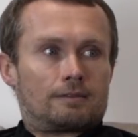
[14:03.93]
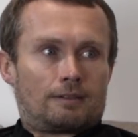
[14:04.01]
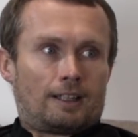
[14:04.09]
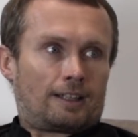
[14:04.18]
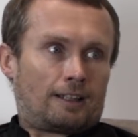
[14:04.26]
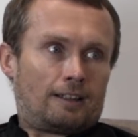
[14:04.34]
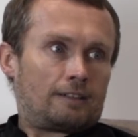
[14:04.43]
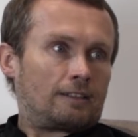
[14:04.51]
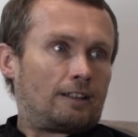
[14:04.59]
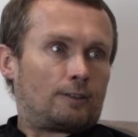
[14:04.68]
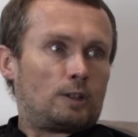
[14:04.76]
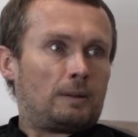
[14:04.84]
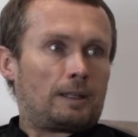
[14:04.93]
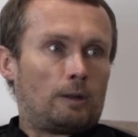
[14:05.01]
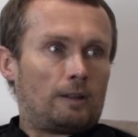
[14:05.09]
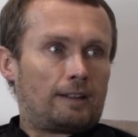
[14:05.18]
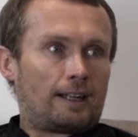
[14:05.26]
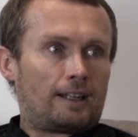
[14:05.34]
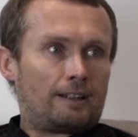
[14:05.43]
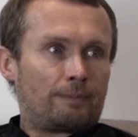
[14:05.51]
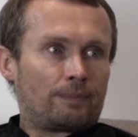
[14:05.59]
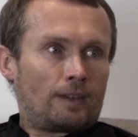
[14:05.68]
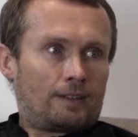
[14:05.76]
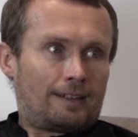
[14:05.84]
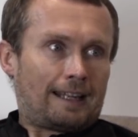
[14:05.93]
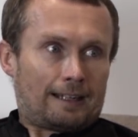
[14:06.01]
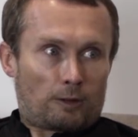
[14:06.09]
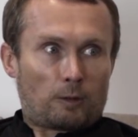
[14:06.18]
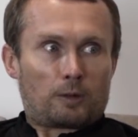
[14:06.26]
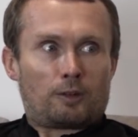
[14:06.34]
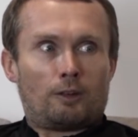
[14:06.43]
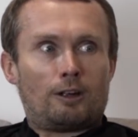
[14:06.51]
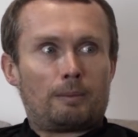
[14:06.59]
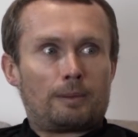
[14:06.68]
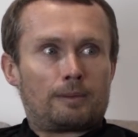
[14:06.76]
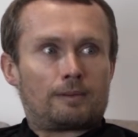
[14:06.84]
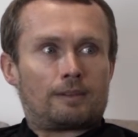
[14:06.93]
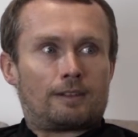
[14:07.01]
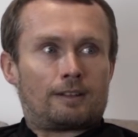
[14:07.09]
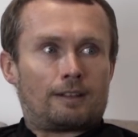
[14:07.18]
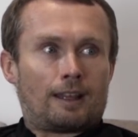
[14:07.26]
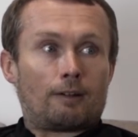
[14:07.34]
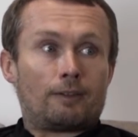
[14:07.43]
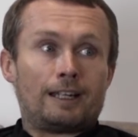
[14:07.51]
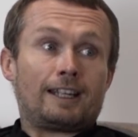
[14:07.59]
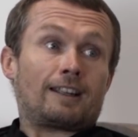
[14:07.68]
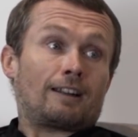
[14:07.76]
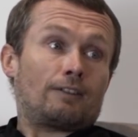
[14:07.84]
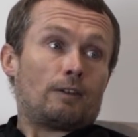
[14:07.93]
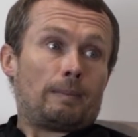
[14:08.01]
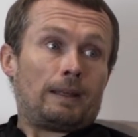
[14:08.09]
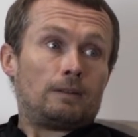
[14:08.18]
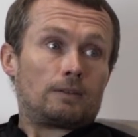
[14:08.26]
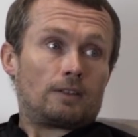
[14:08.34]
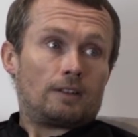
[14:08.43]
like a 2-week holiday to get across Europe, that really kind of appealed.